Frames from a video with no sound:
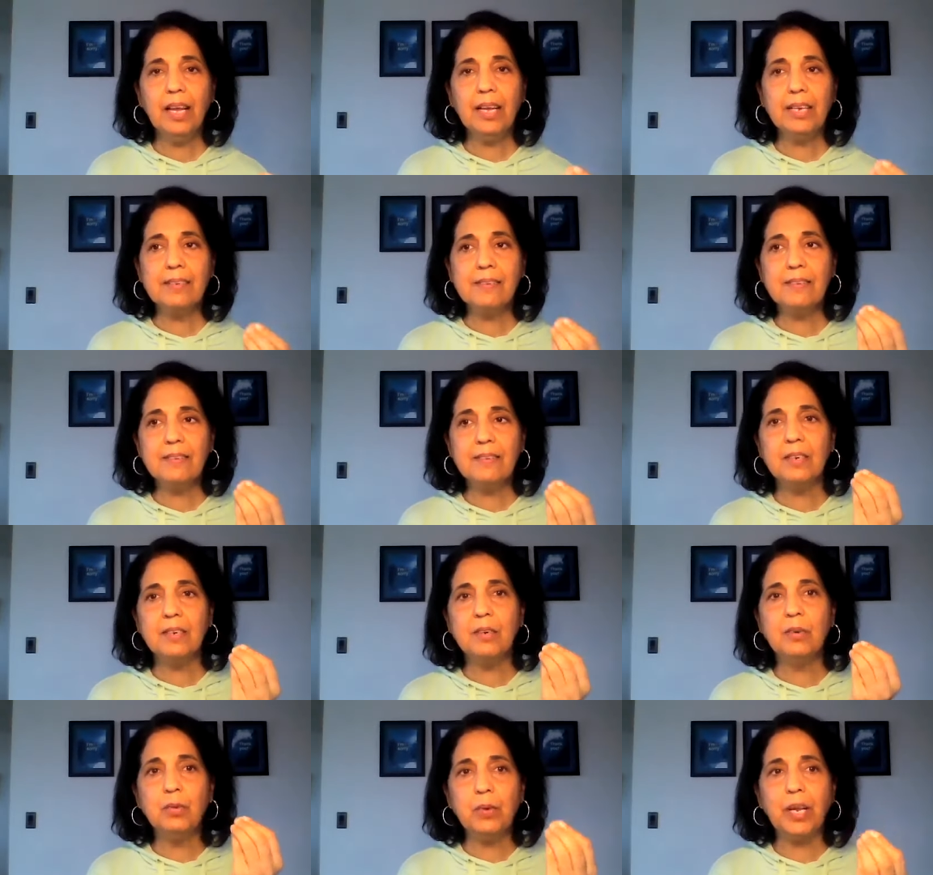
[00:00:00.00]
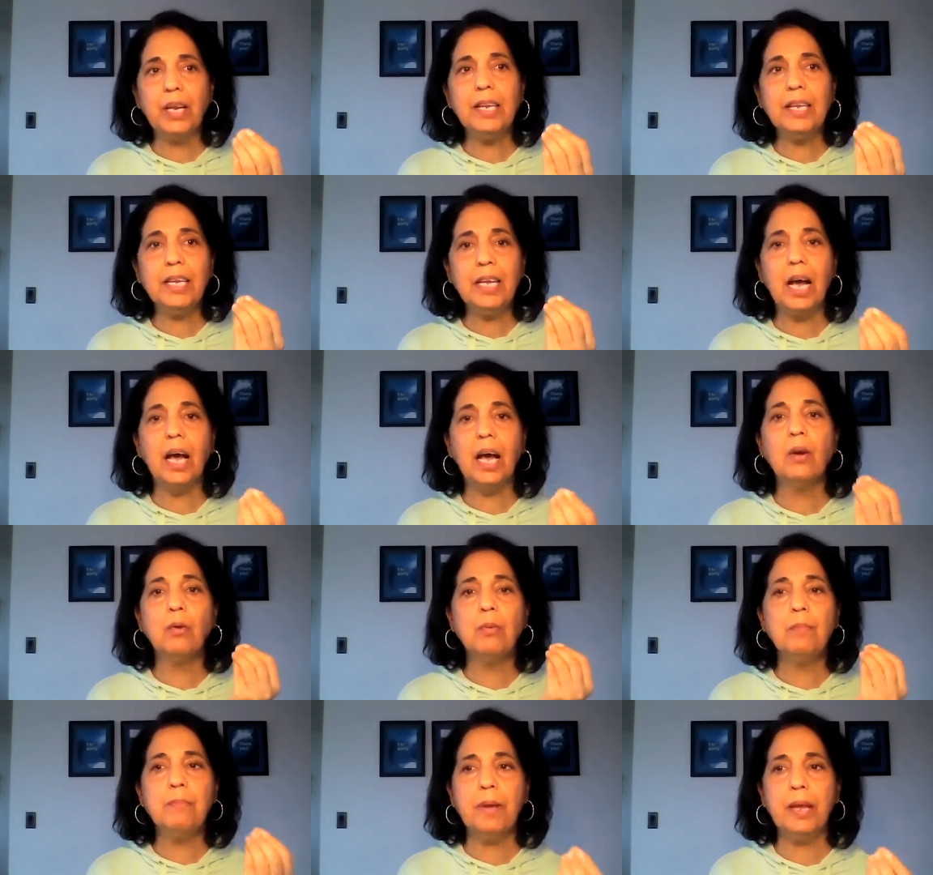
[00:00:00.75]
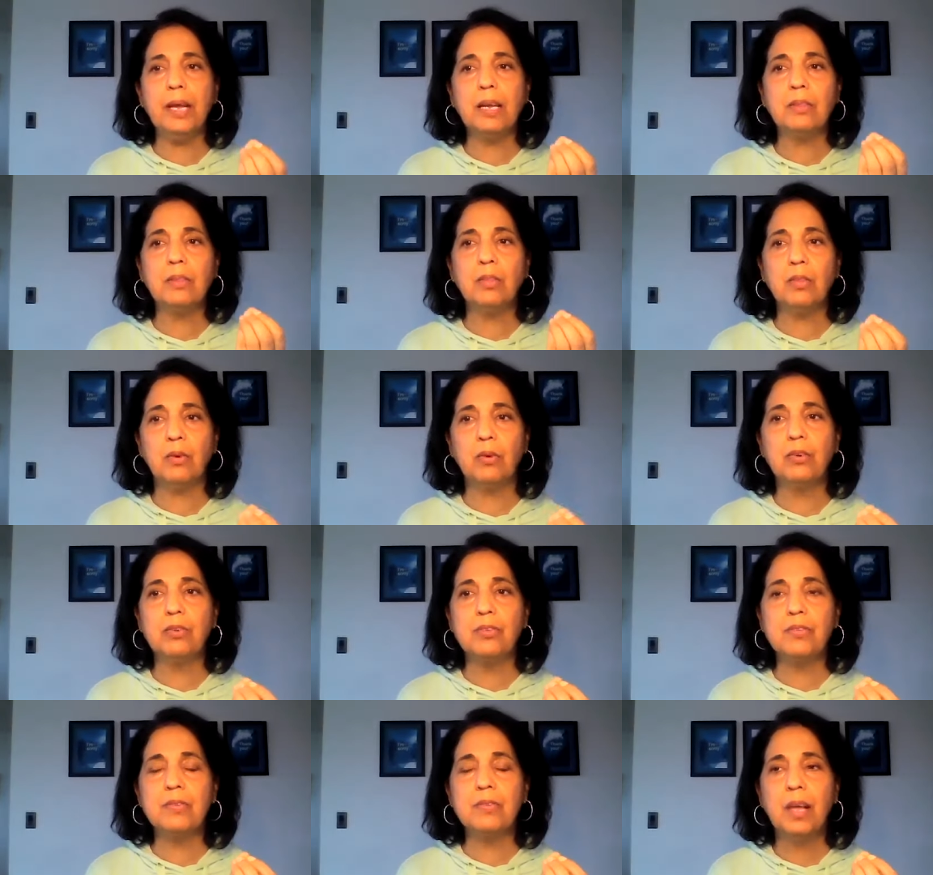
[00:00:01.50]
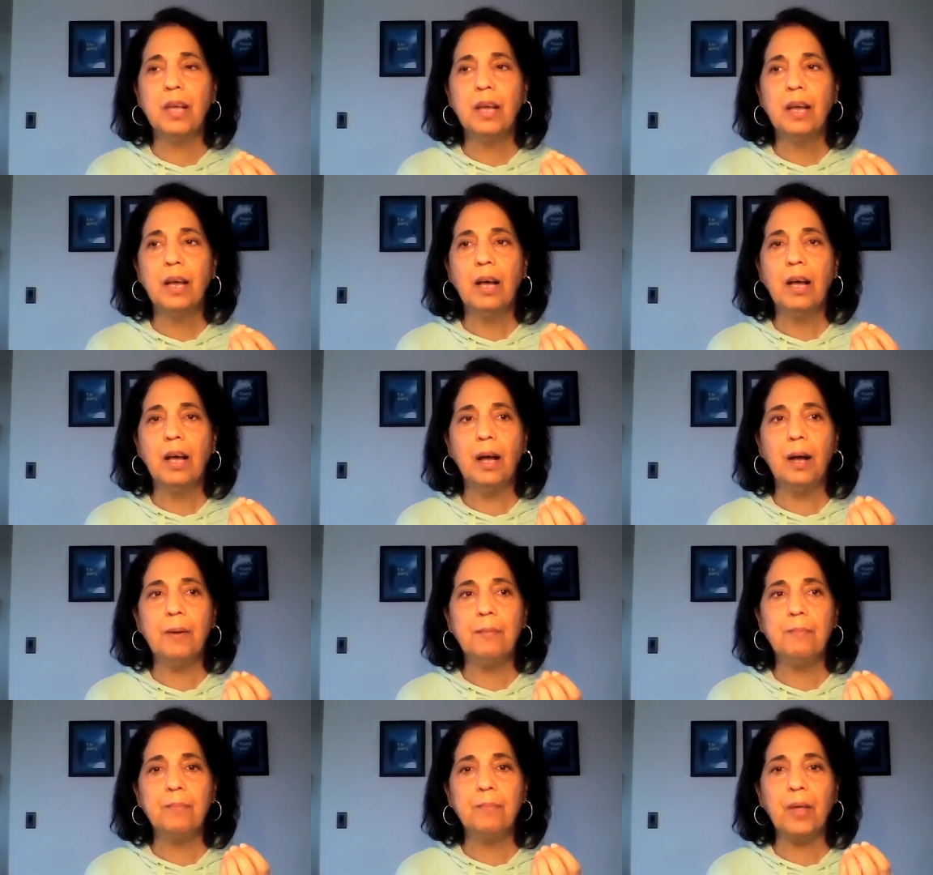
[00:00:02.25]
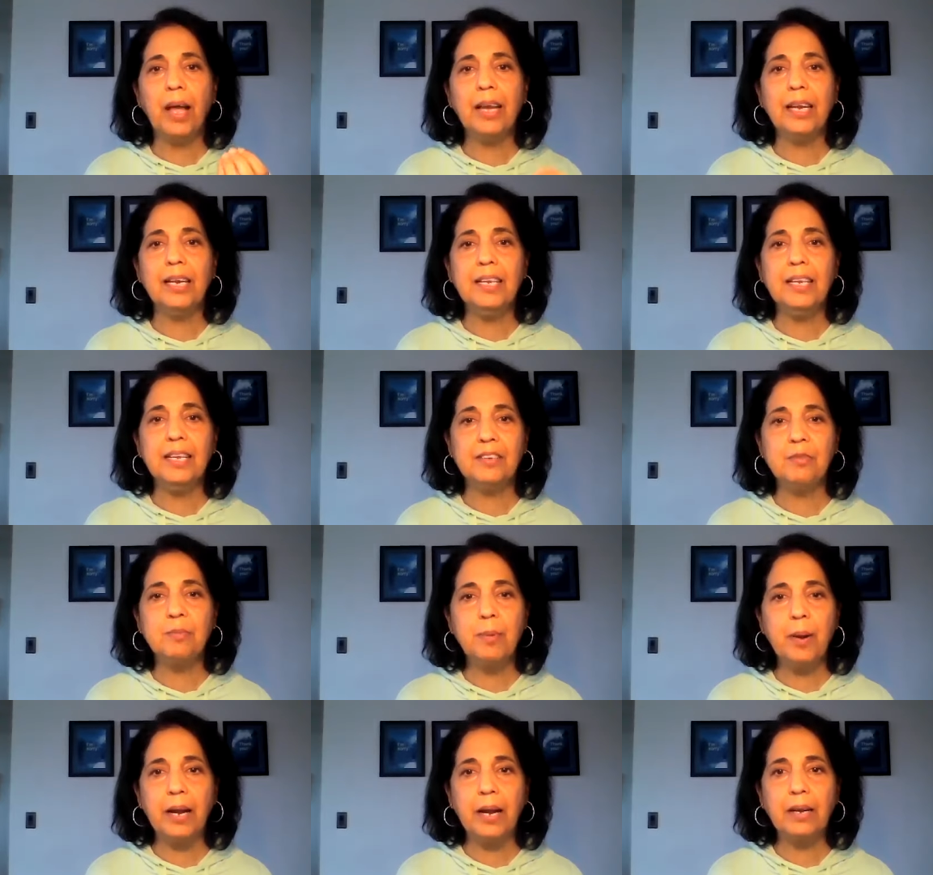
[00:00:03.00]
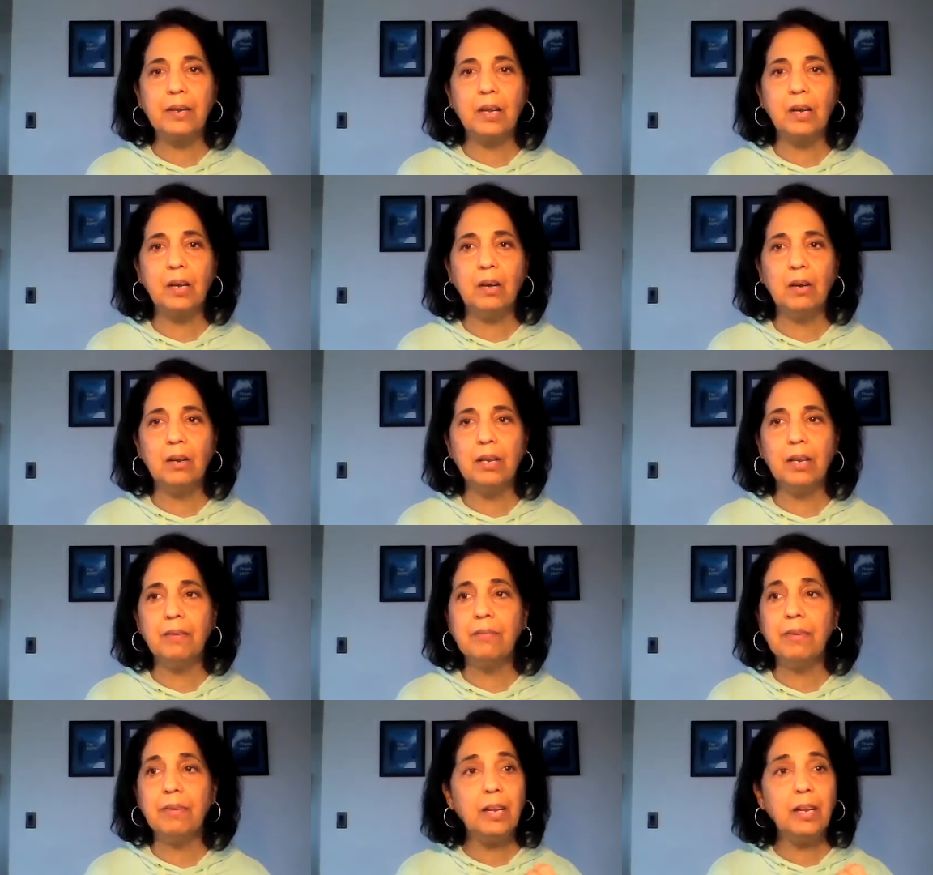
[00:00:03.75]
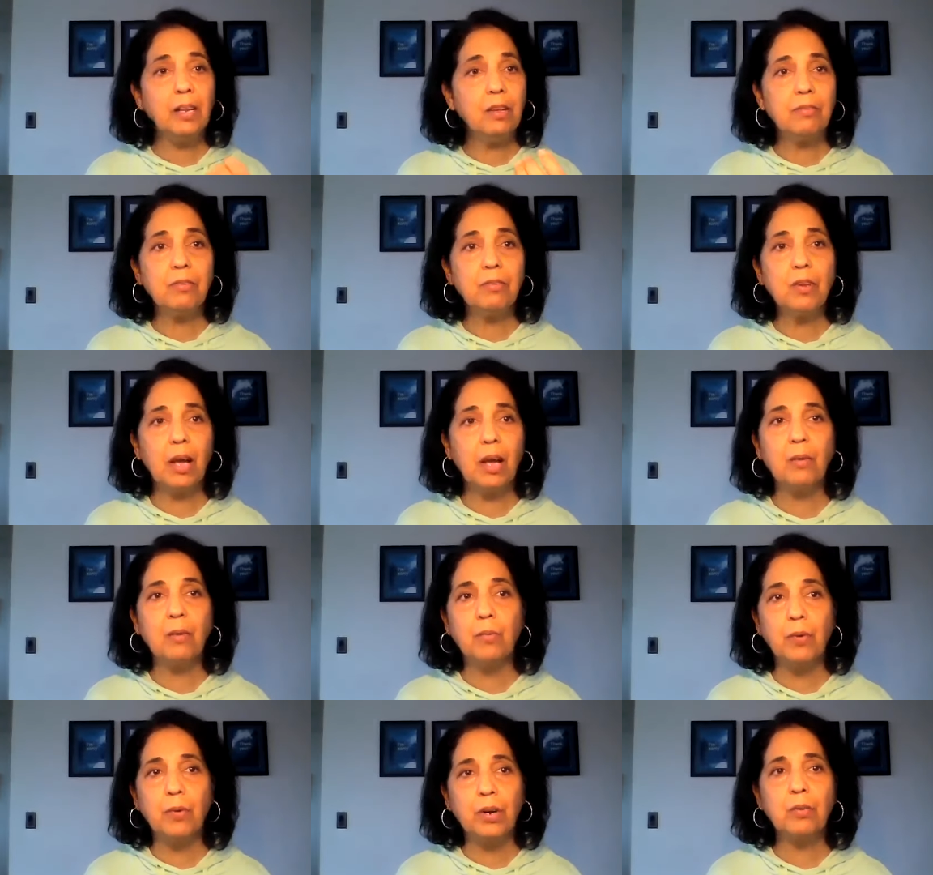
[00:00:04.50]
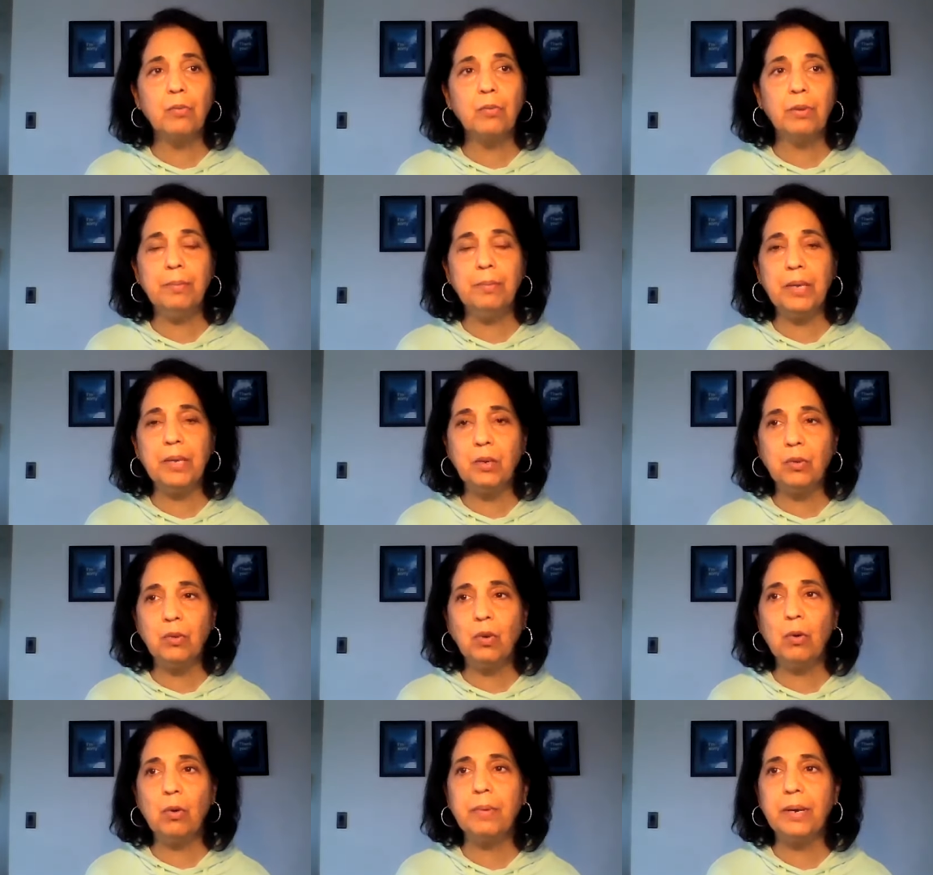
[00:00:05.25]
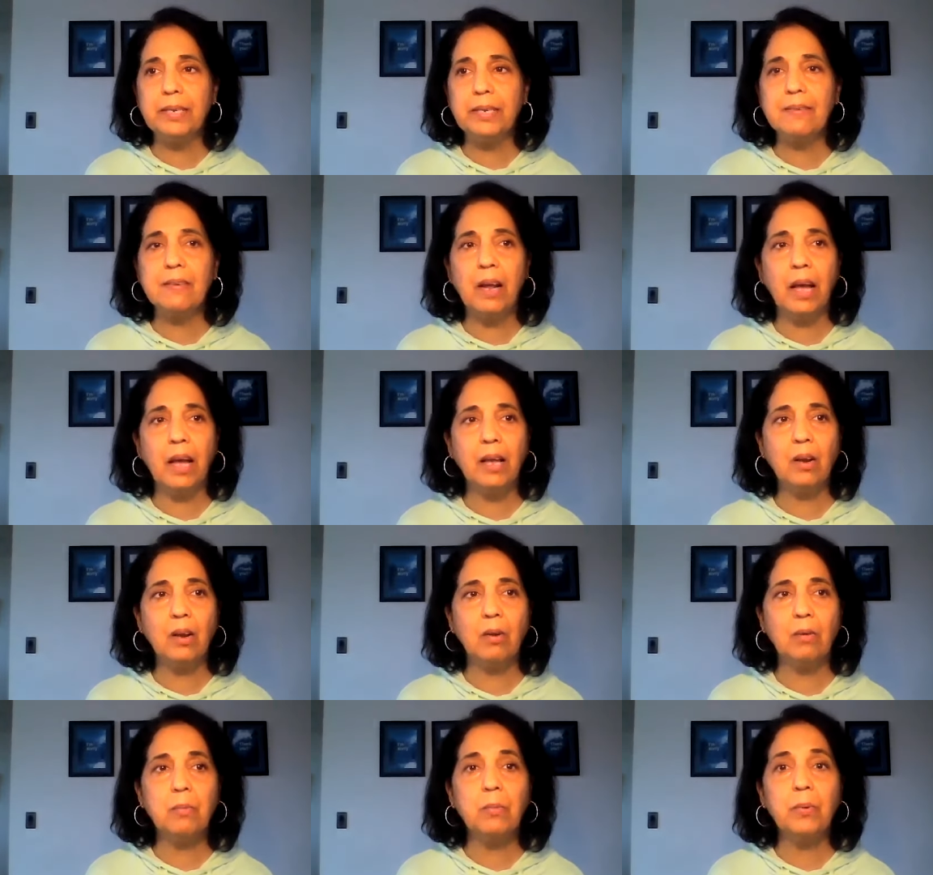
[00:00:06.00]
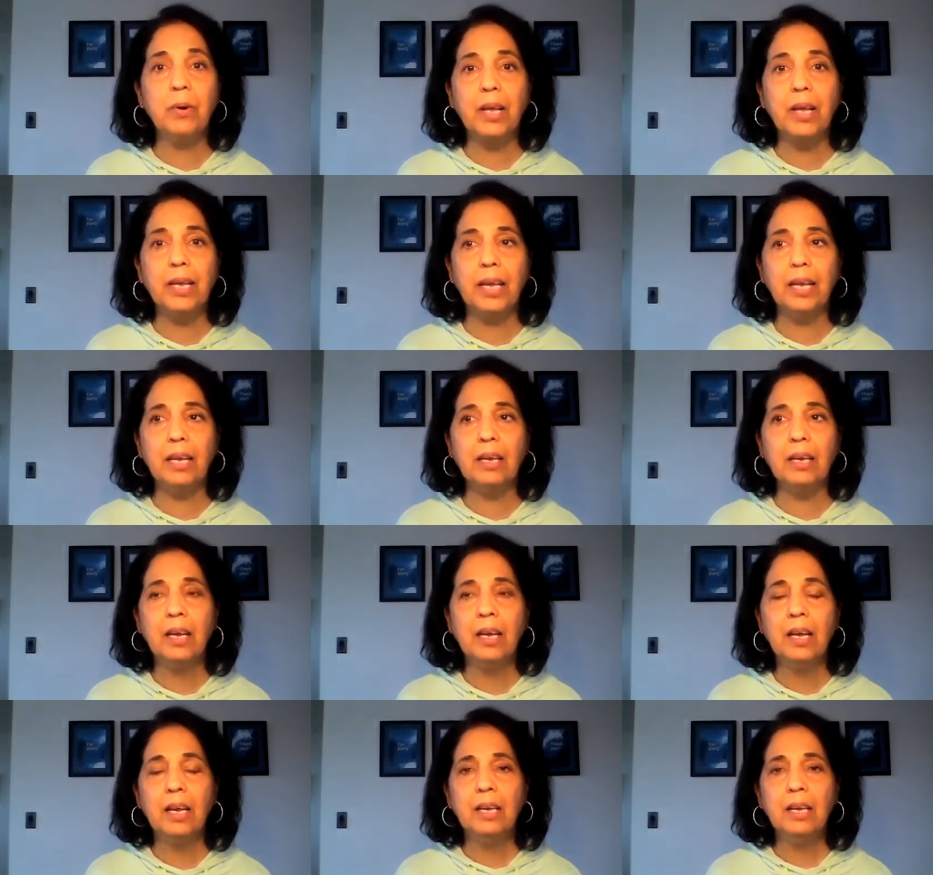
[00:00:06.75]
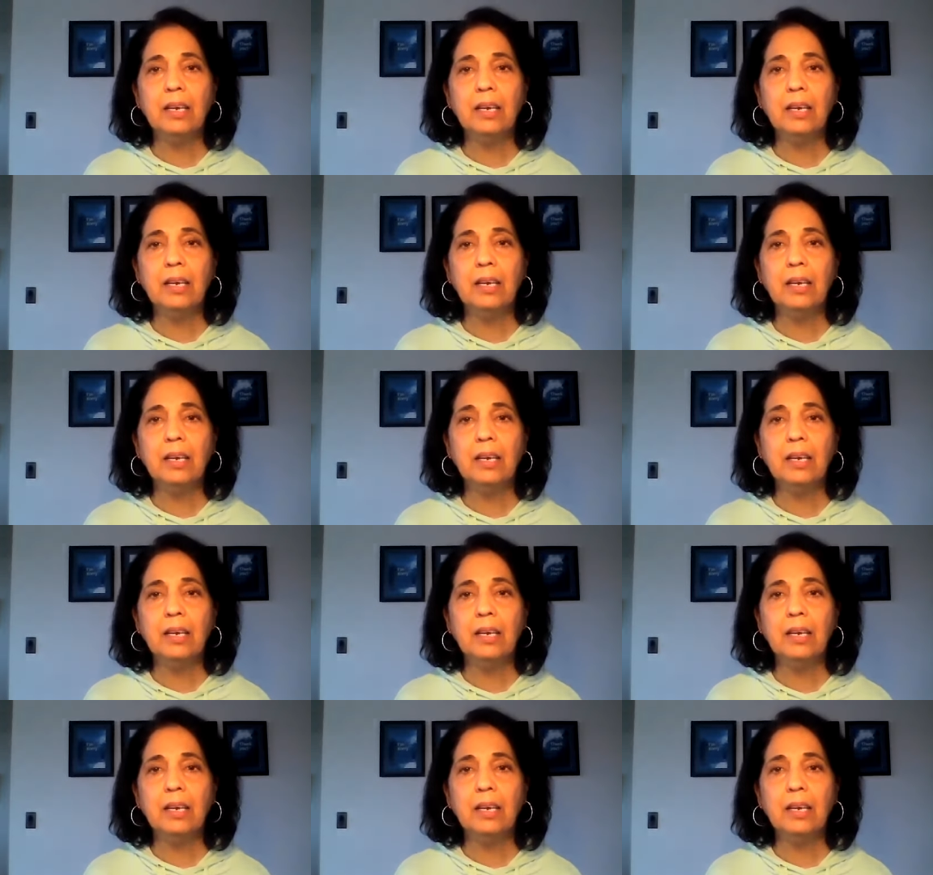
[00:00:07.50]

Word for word: it's really how to make those um, ideas practical. If any of you have worked with me, you know my style of working.